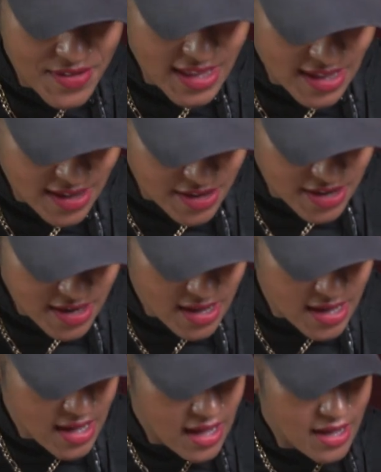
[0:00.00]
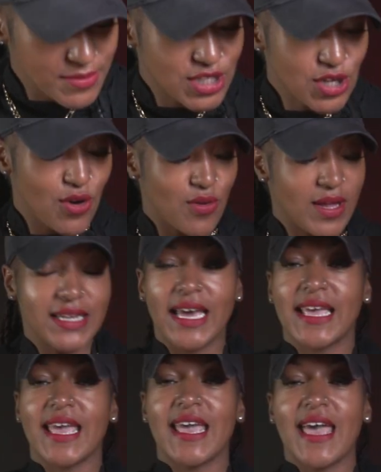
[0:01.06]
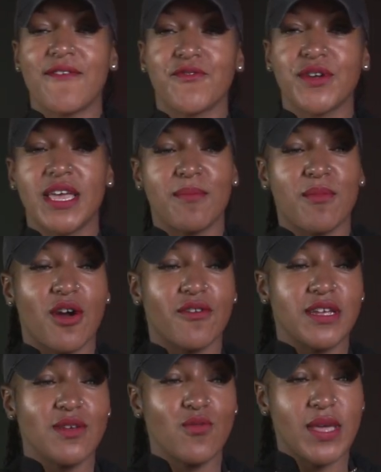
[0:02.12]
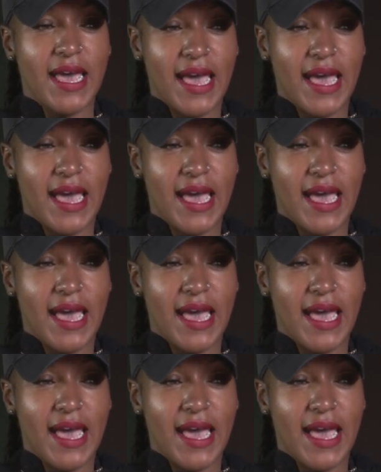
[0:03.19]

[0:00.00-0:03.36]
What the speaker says: here. So like every MRE, we